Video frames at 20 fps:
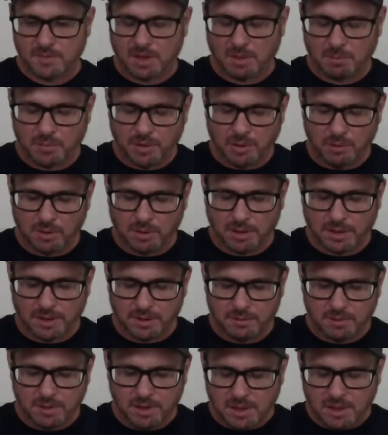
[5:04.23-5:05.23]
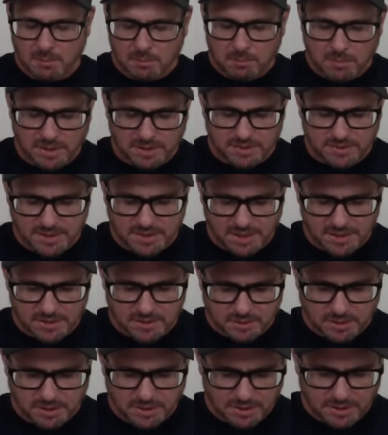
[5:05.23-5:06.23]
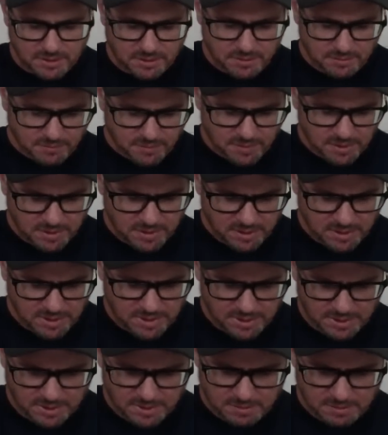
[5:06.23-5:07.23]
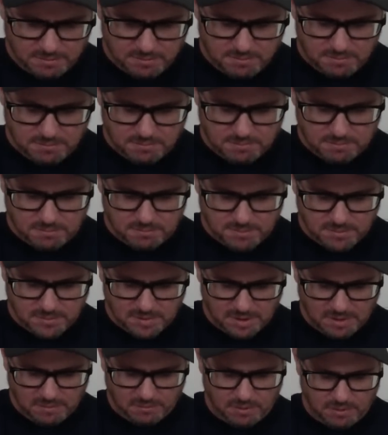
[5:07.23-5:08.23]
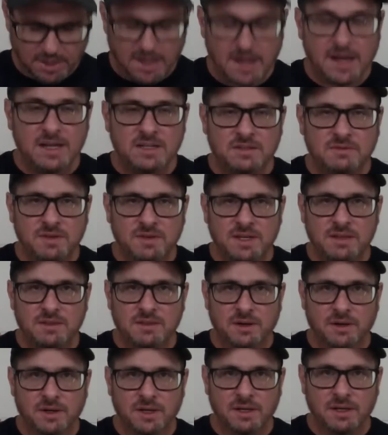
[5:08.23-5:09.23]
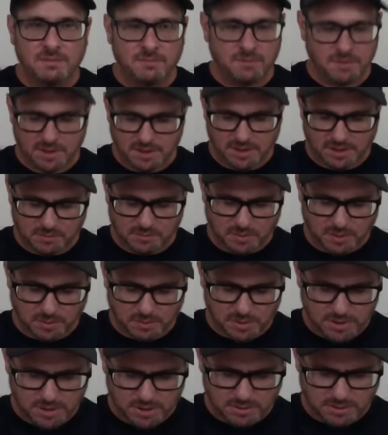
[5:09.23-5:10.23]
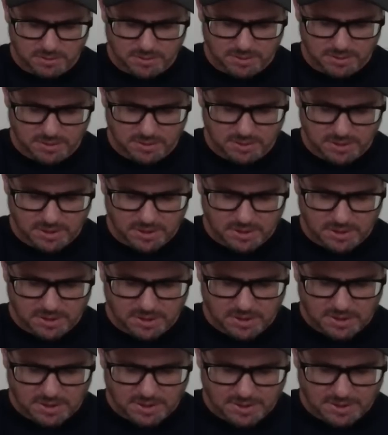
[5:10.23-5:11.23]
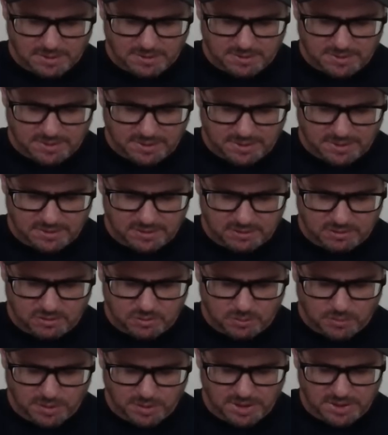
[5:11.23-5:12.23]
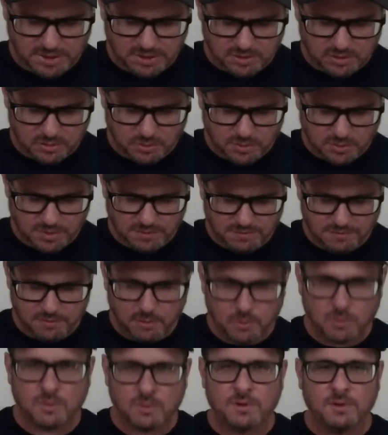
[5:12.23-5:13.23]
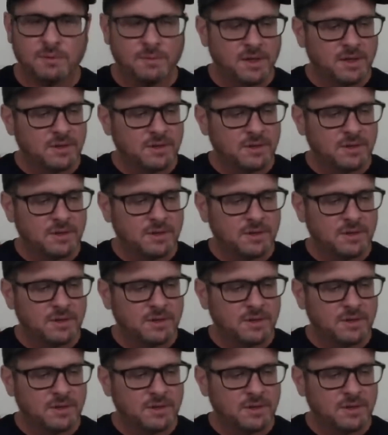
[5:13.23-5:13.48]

ProLite. But it says on here um, for HV30, and that's what we're using, uh, it says 20 to 24.